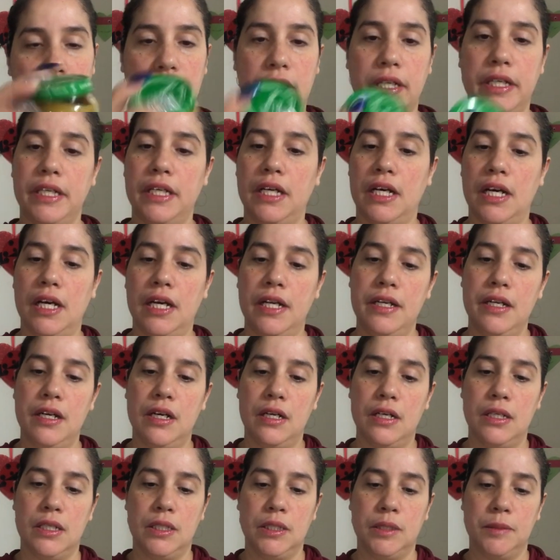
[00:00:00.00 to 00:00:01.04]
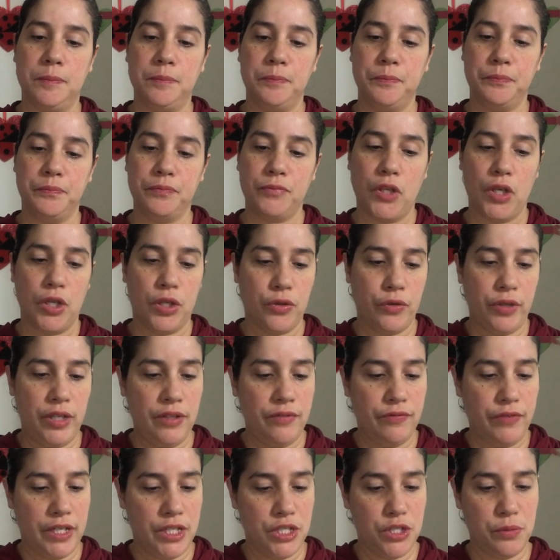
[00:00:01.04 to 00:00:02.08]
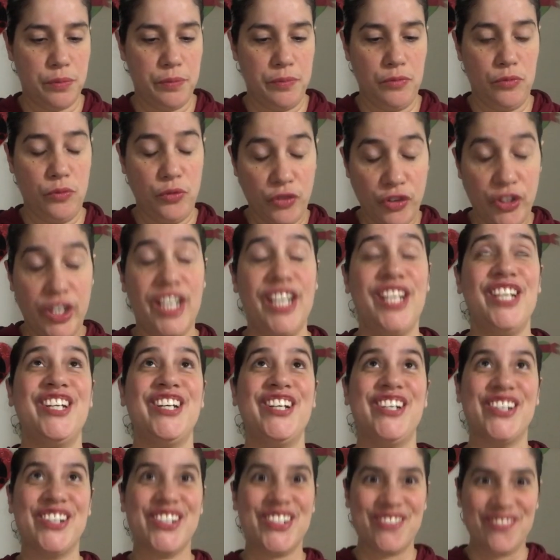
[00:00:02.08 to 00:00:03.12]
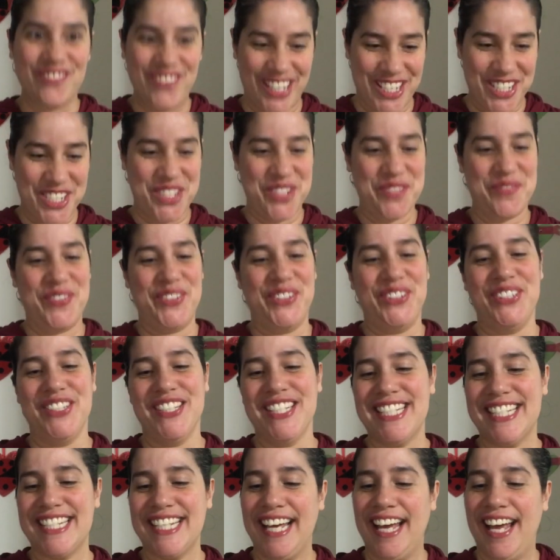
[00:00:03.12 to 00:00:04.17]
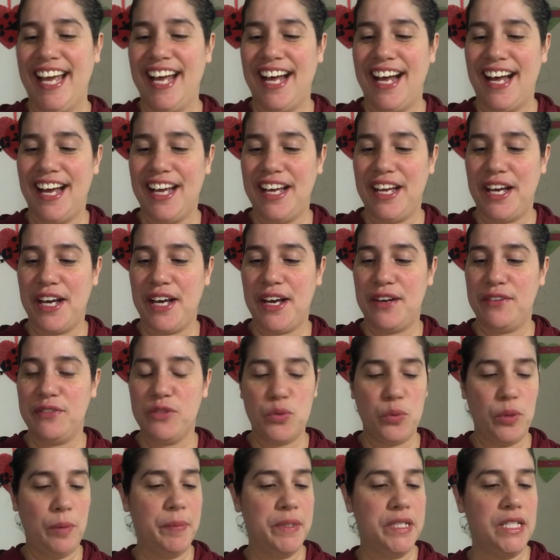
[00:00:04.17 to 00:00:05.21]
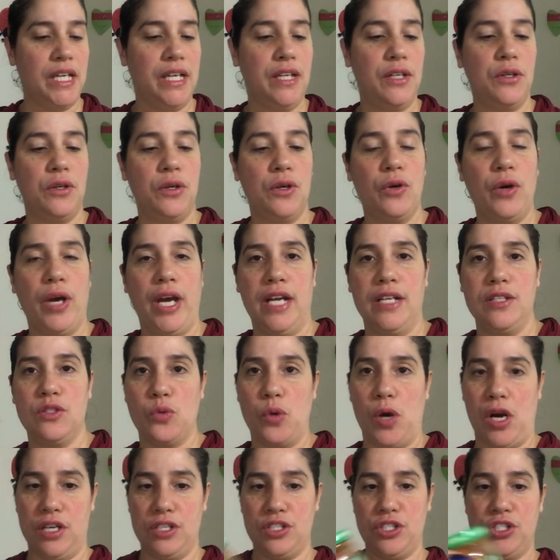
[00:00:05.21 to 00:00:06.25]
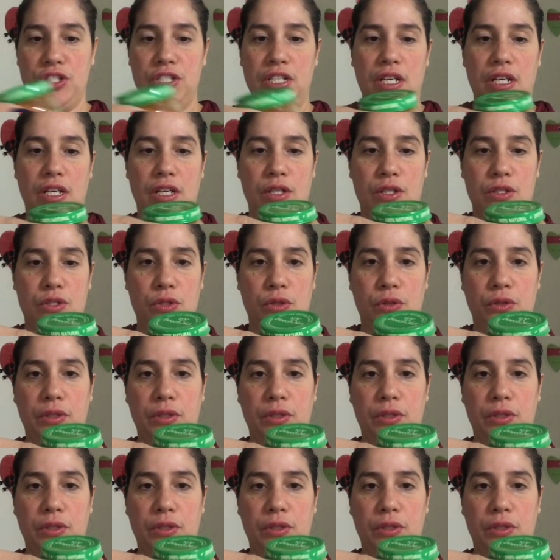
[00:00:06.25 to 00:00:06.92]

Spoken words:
I got green vegetables. I have sweet potato and squash. So